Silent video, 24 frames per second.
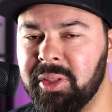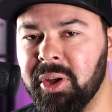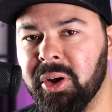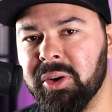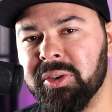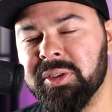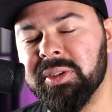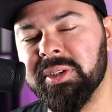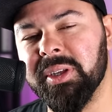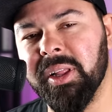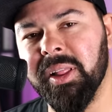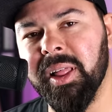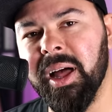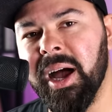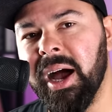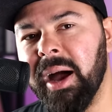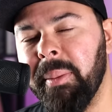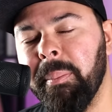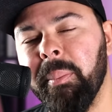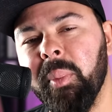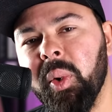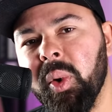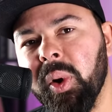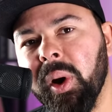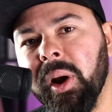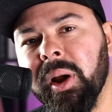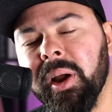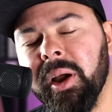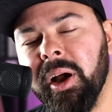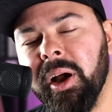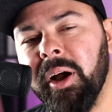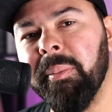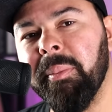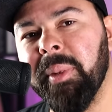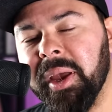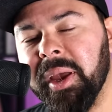there's a lot
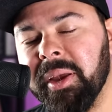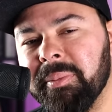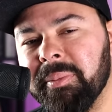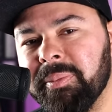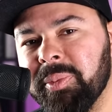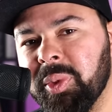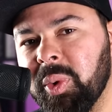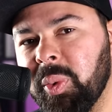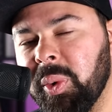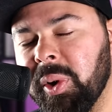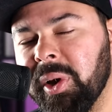more coming.